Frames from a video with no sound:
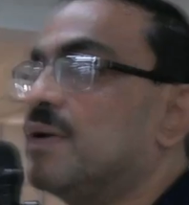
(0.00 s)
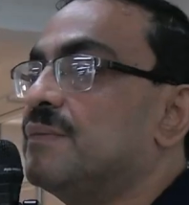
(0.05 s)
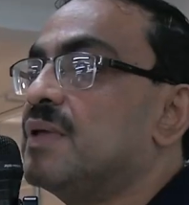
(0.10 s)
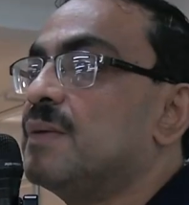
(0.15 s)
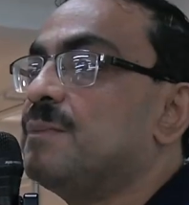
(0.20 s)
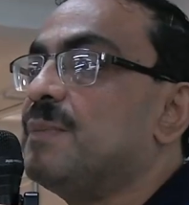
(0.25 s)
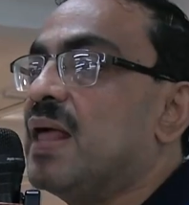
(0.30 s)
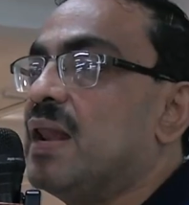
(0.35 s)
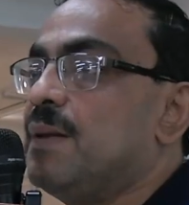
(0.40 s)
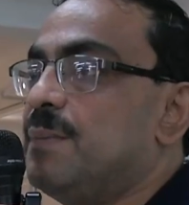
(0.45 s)
from
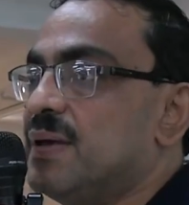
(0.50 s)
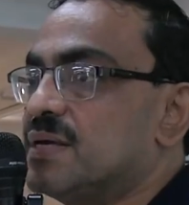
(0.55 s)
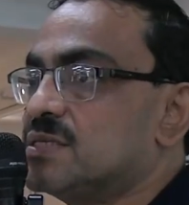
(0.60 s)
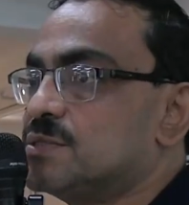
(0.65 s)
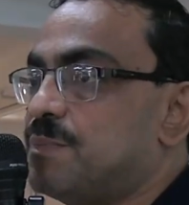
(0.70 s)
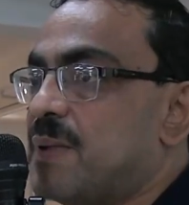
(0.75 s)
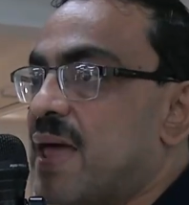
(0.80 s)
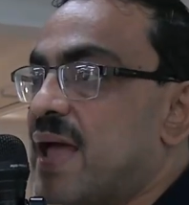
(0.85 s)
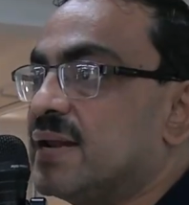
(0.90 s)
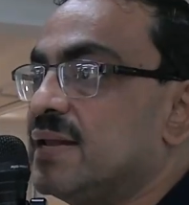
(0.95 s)
the pelvic
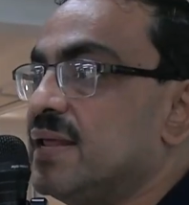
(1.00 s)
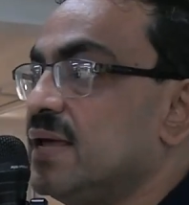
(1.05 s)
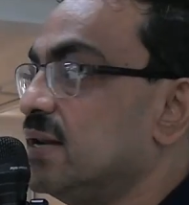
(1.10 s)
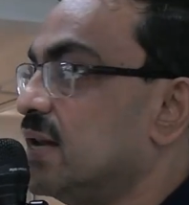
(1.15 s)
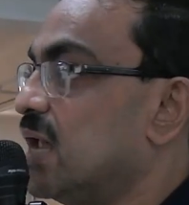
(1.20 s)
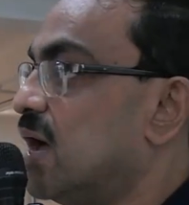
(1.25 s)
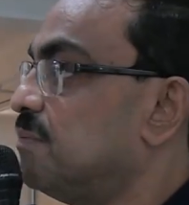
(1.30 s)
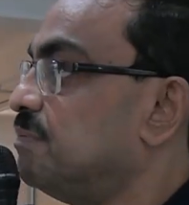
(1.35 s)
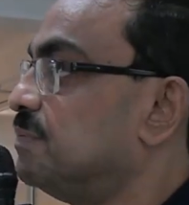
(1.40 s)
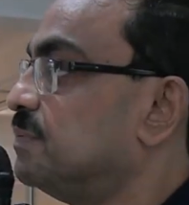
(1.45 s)
splanchnic
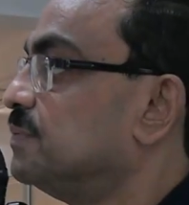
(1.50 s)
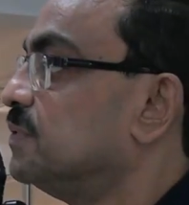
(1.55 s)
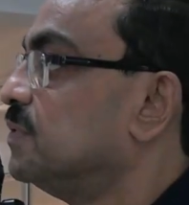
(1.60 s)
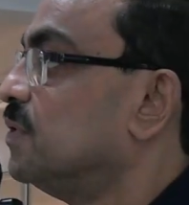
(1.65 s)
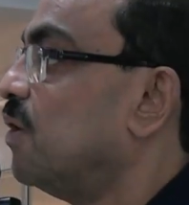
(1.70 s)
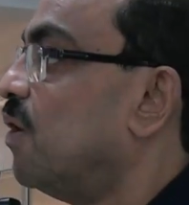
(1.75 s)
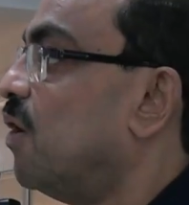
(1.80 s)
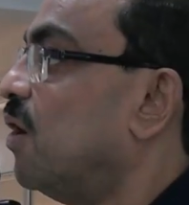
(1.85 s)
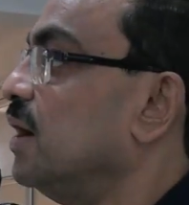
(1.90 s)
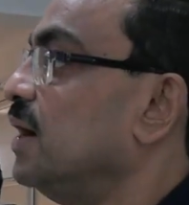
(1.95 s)
nerve.
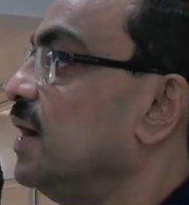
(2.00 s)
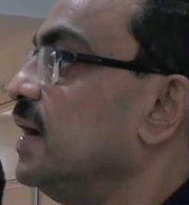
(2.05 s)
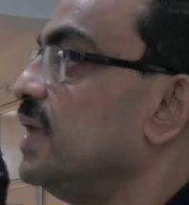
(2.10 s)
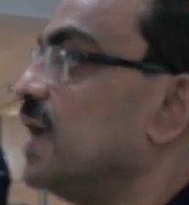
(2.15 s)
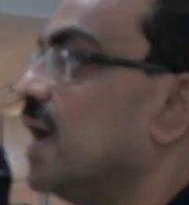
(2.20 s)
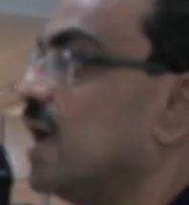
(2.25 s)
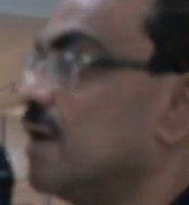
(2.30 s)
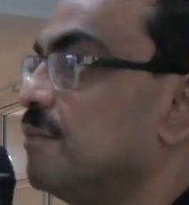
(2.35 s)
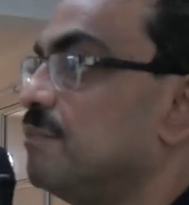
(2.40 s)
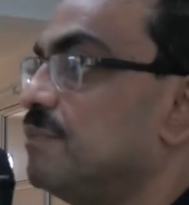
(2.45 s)

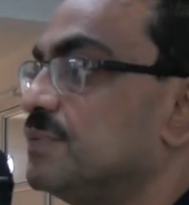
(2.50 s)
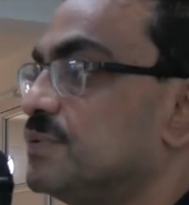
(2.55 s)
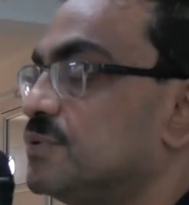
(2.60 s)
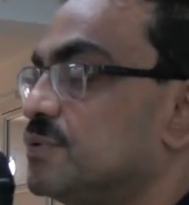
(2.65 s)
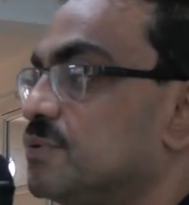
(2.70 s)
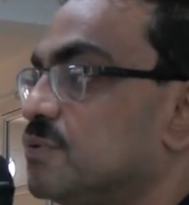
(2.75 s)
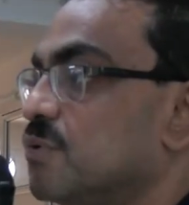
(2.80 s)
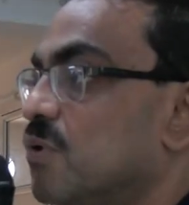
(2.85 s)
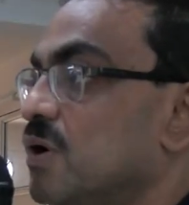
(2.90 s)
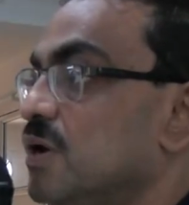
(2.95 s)
Already I
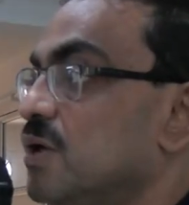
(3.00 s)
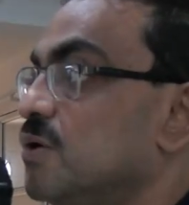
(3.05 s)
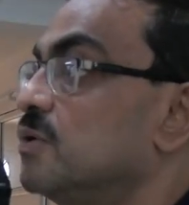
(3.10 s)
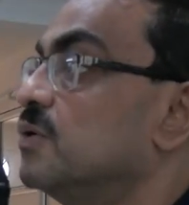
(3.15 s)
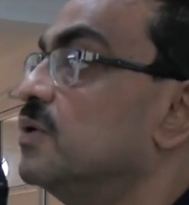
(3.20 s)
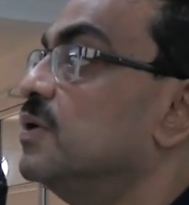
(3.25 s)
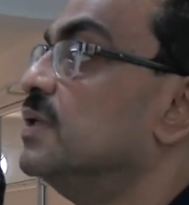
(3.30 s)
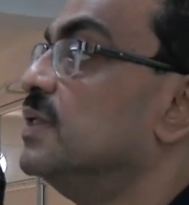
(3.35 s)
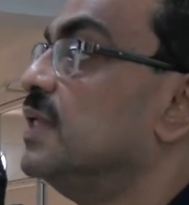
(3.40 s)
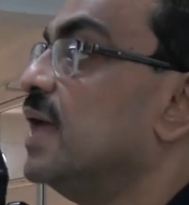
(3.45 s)
have told
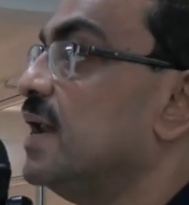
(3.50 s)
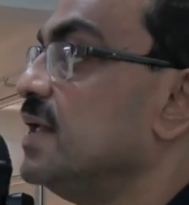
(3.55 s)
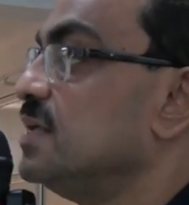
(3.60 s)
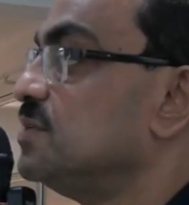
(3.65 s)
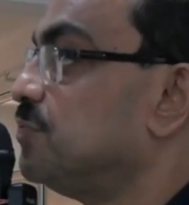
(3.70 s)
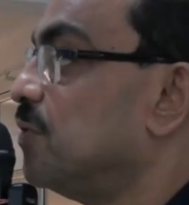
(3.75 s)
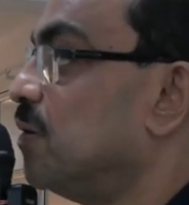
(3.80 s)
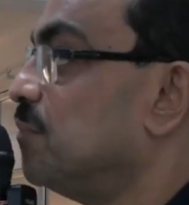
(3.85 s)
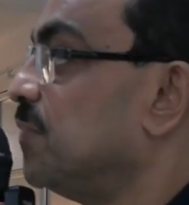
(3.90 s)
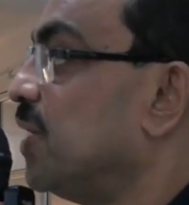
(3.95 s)
you that
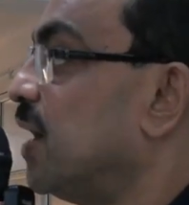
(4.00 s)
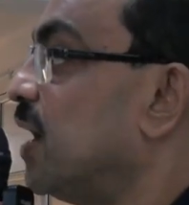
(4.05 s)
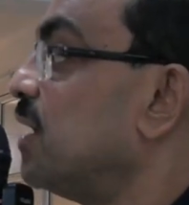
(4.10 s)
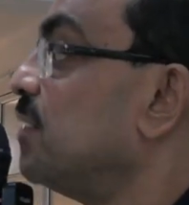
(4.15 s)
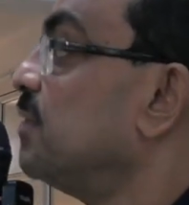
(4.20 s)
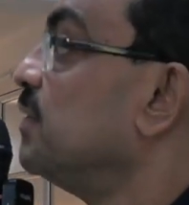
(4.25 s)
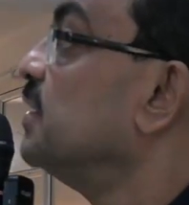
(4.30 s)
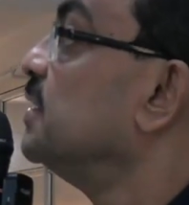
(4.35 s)
is from the